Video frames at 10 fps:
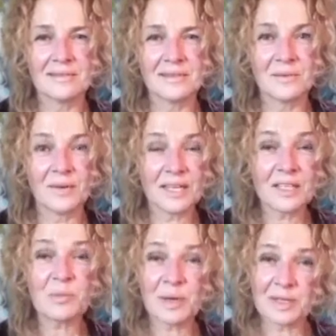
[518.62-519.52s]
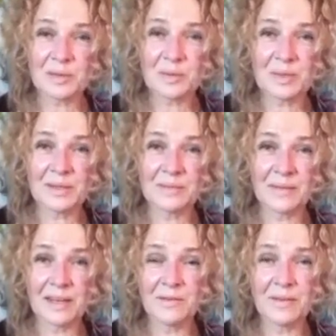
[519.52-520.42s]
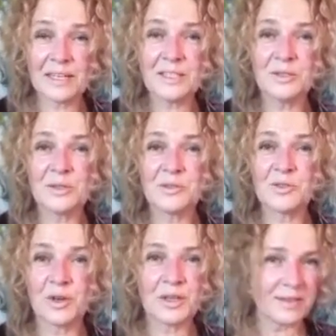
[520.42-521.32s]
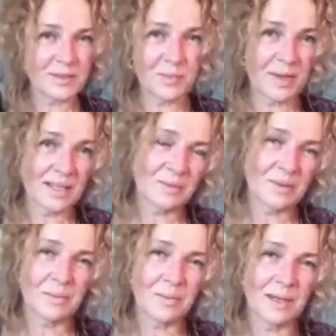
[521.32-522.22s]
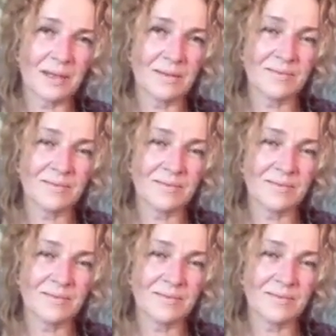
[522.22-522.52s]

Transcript: what is possible? I invite you to join this space with me.